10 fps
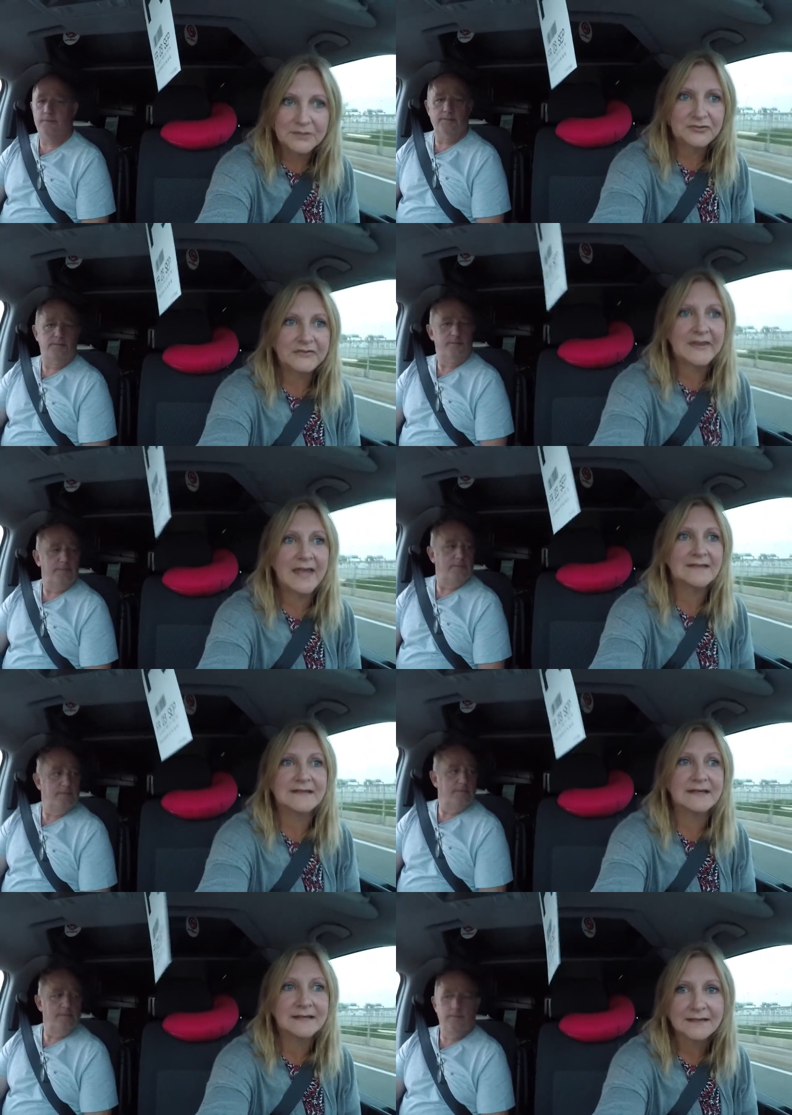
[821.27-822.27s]
Speaker 1: just
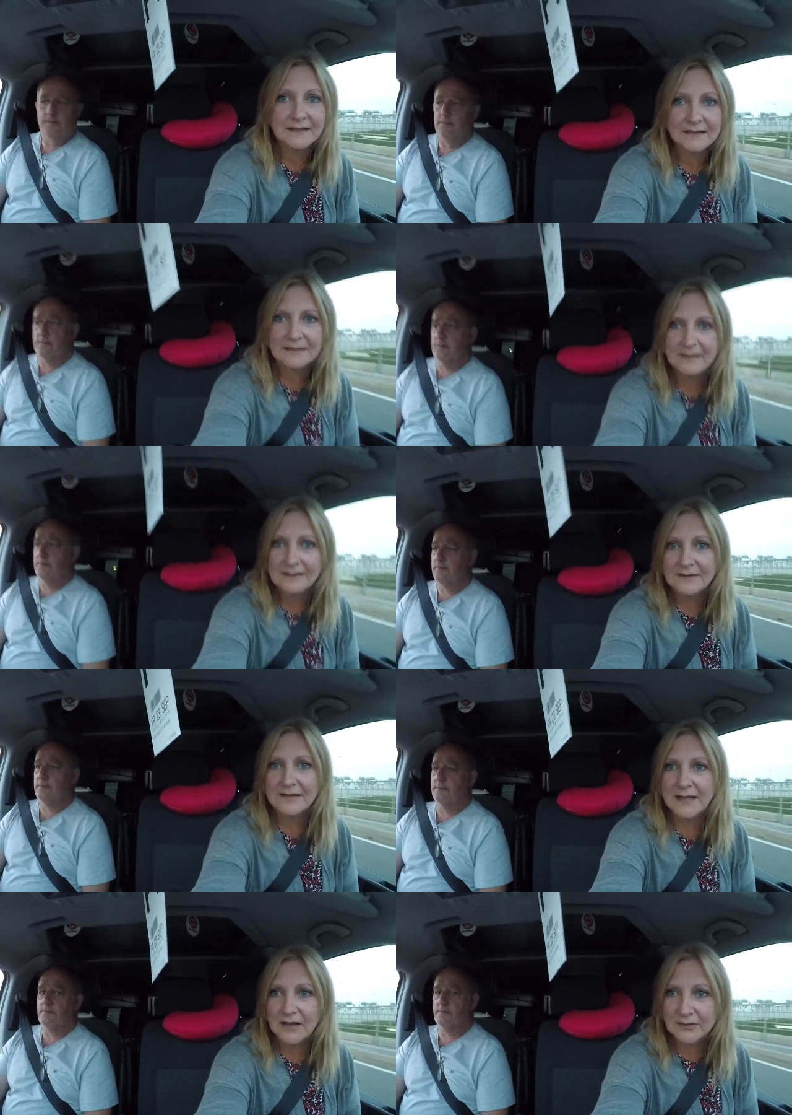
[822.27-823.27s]
heading
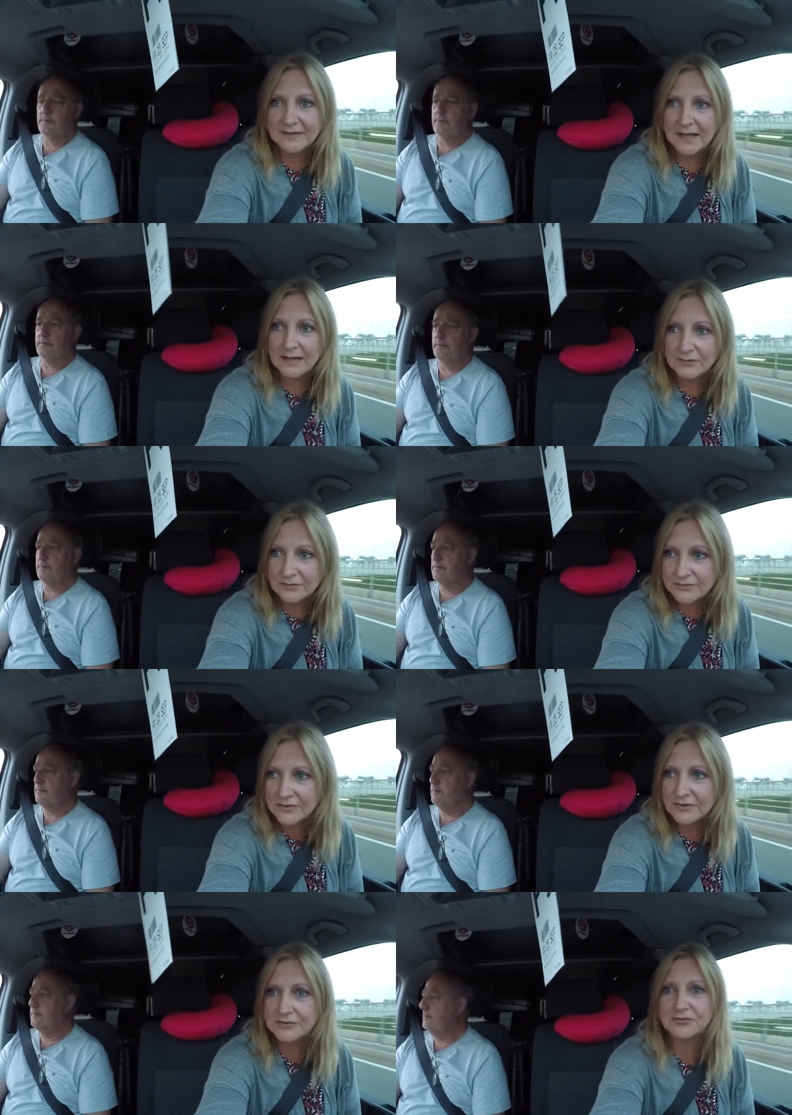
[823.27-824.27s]
to get down
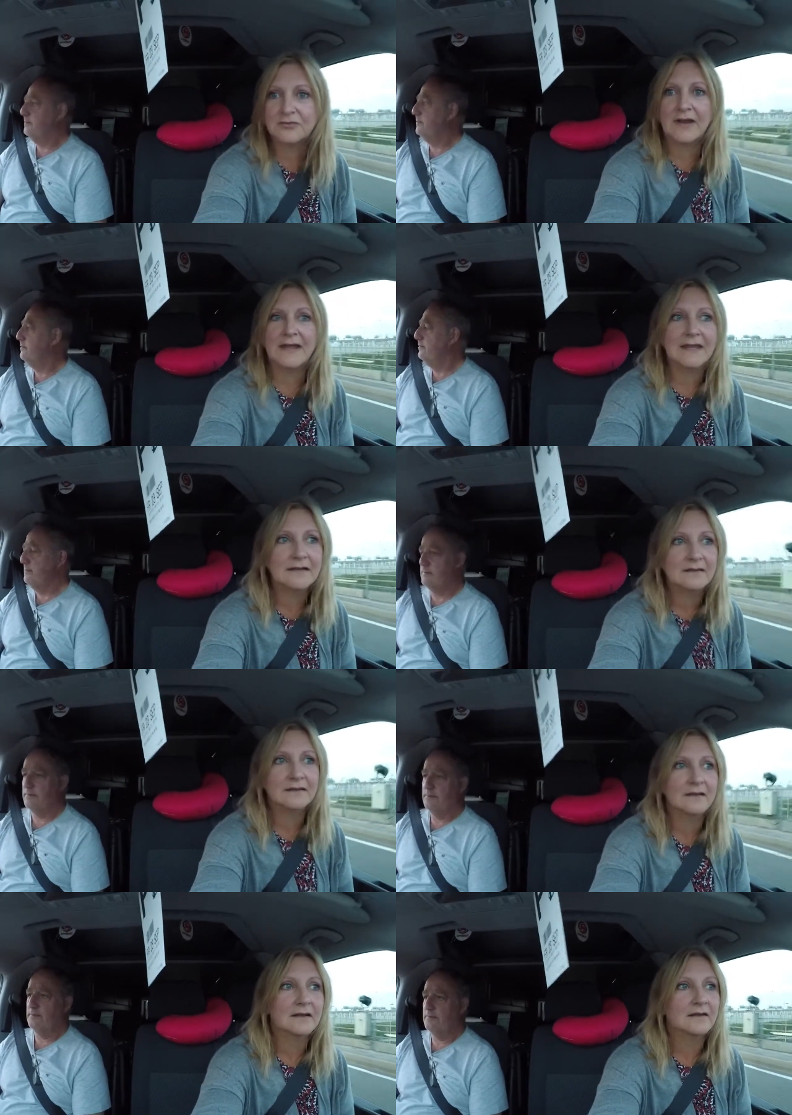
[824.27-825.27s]
to the train.
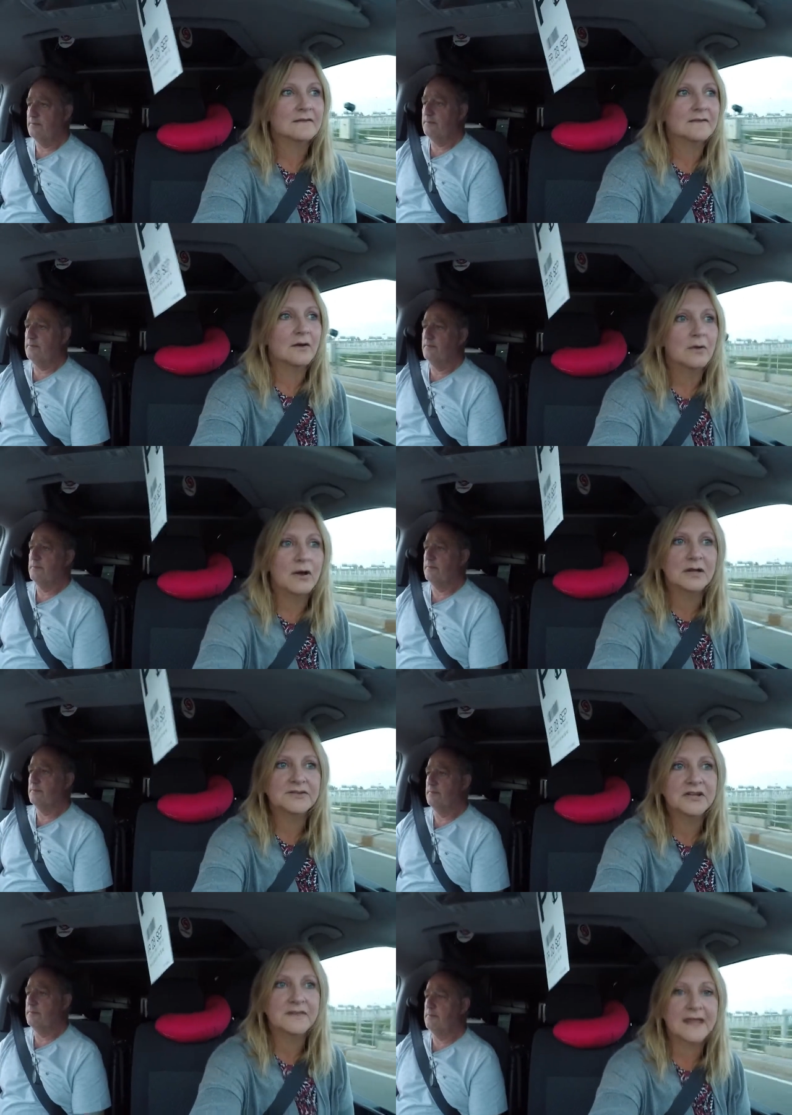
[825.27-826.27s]
So I'll
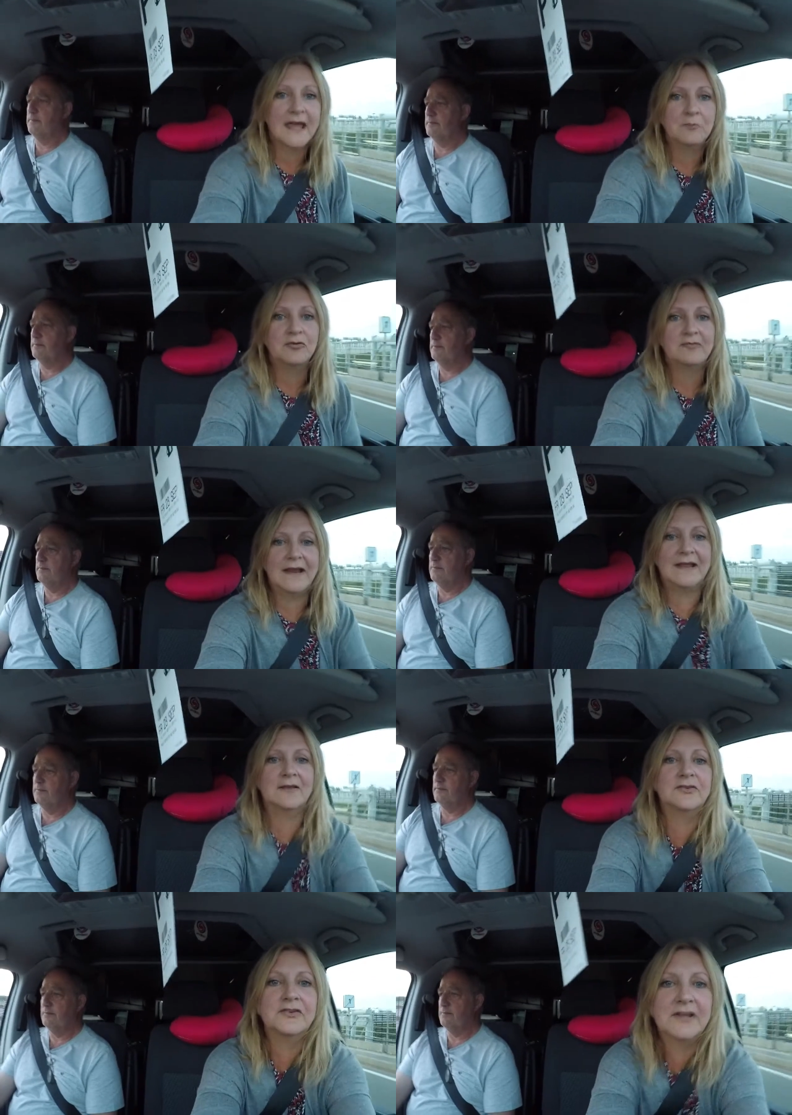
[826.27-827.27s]
turn the camera
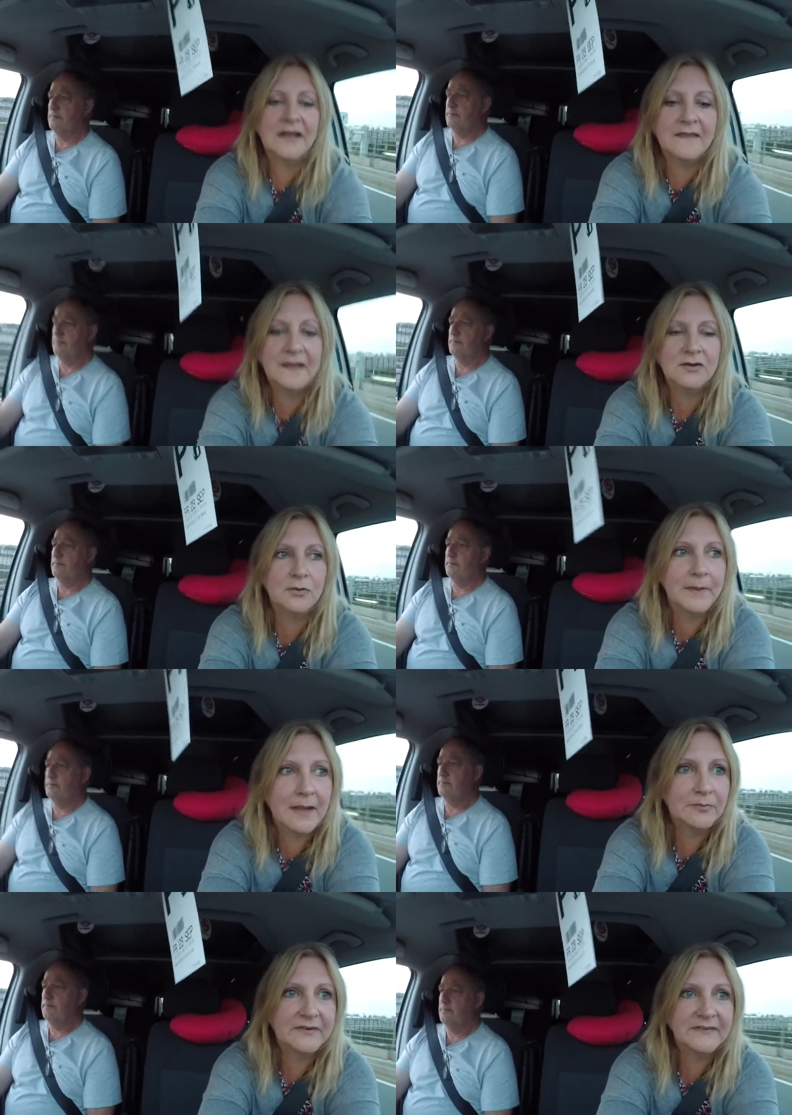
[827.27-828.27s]
around and then you'll be
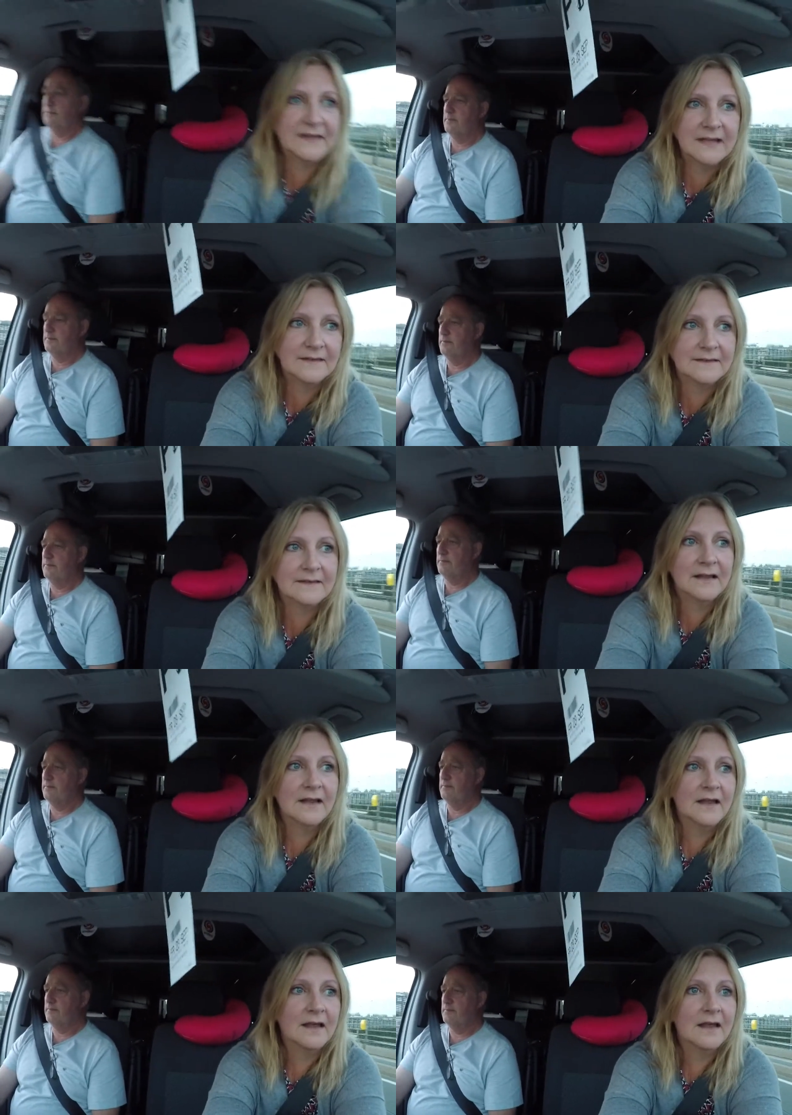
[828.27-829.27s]
able to see us
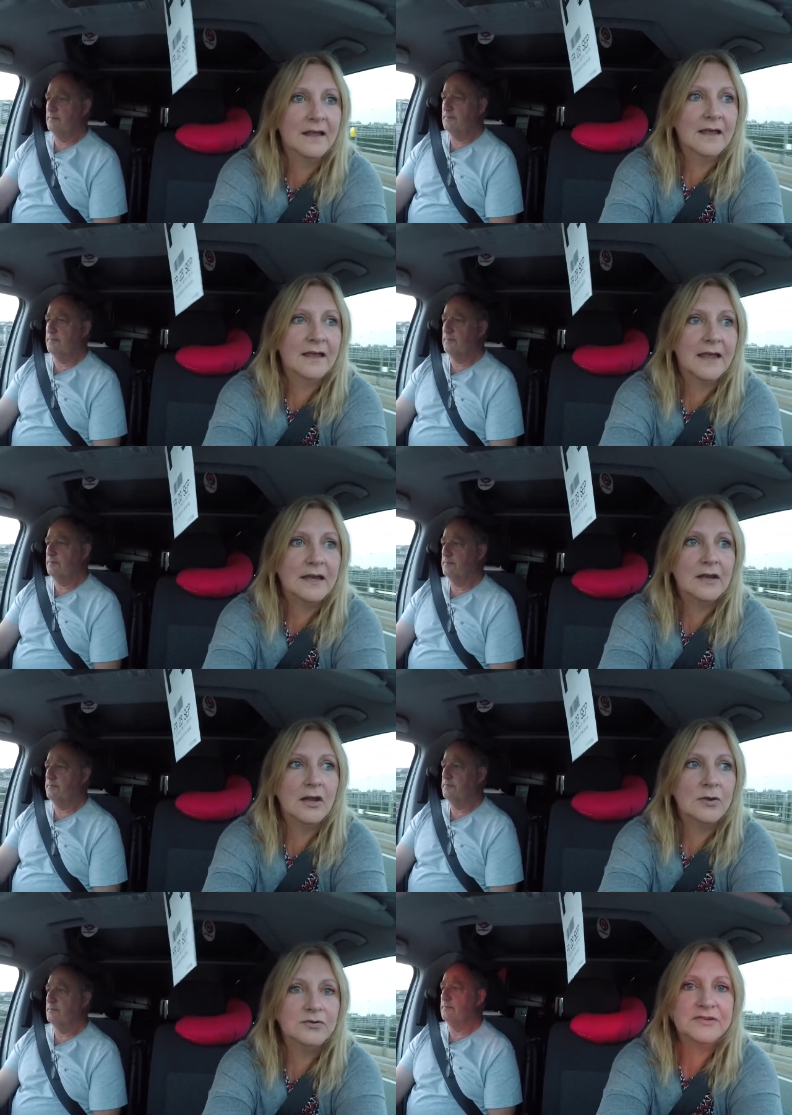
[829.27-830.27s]
getting
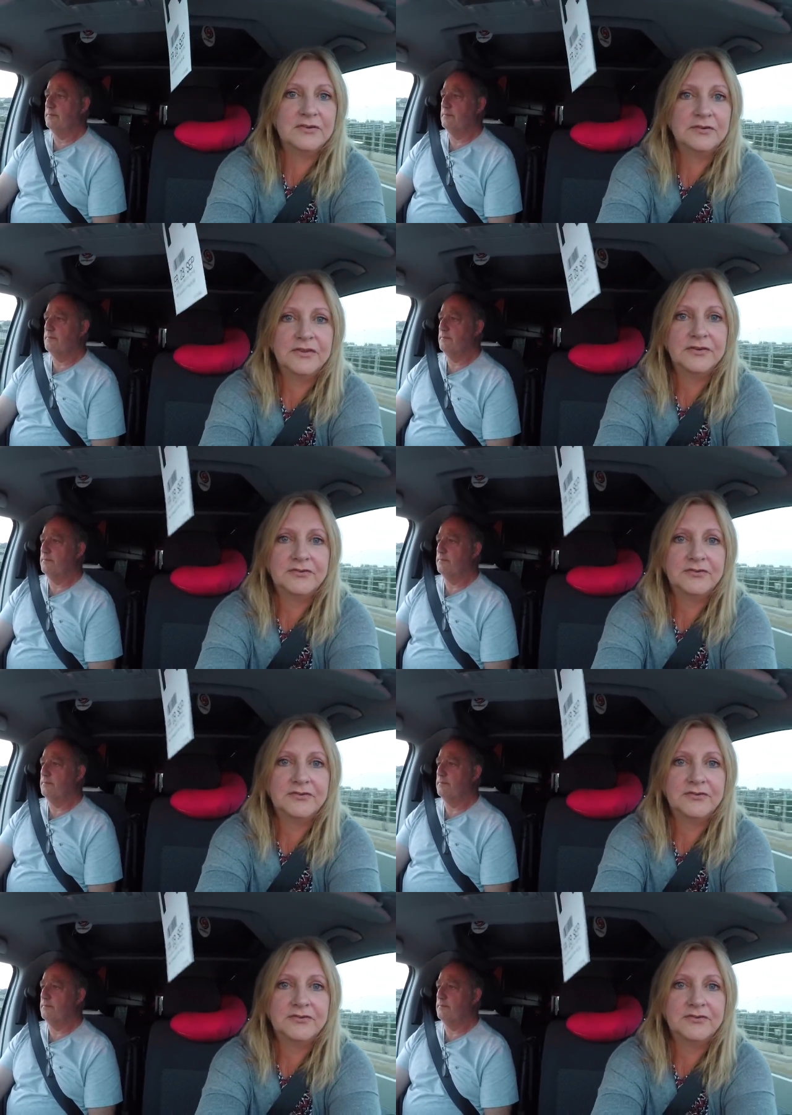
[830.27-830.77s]
loaded onto the